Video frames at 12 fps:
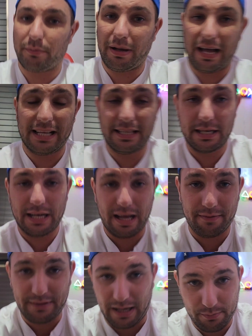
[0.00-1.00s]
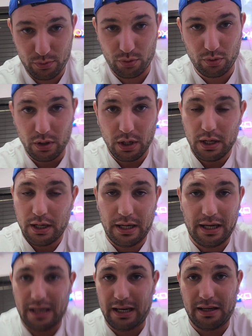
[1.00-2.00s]
but I didn't have time to.
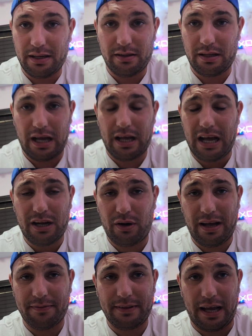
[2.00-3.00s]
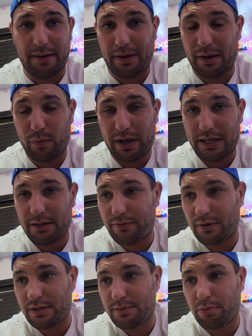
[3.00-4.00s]
I don't have time. I waited for
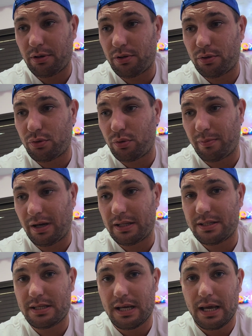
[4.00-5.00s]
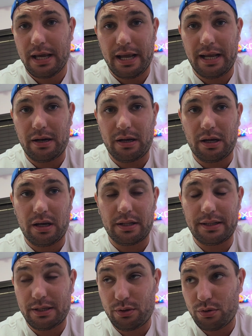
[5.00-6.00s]
this printer 2 months, and
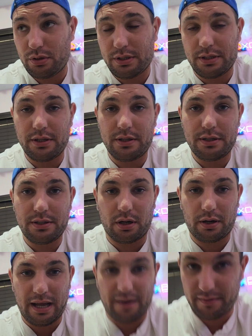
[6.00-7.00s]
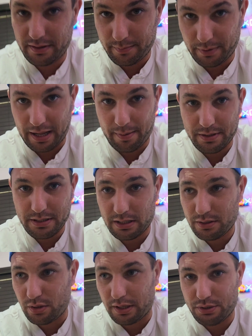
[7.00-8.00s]
they started having them on Amazon,
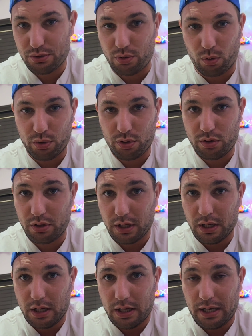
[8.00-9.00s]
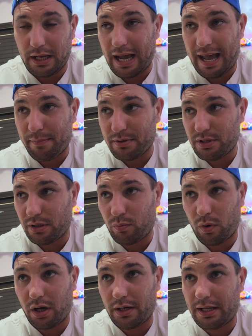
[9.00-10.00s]
so I just ordered Amazon
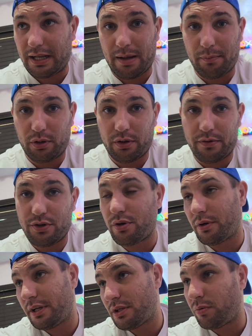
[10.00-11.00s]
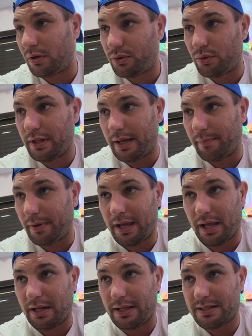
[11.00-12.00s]
one, and I'm gonna return this one to them,
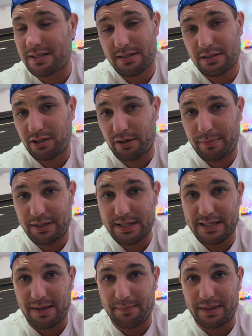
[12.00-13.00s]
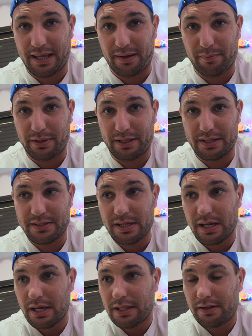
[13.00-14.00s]
and it's gonna be the same thing, because
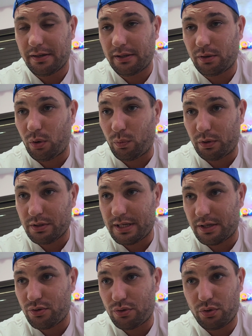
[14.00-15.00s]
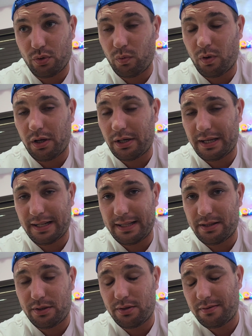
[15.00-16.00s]
they're like, oh, we'll send you a new one, and
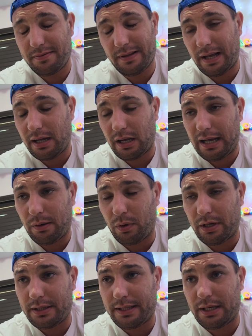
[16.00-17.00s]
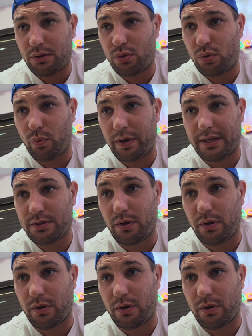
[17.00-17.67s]
I don't want to take 2 weeks,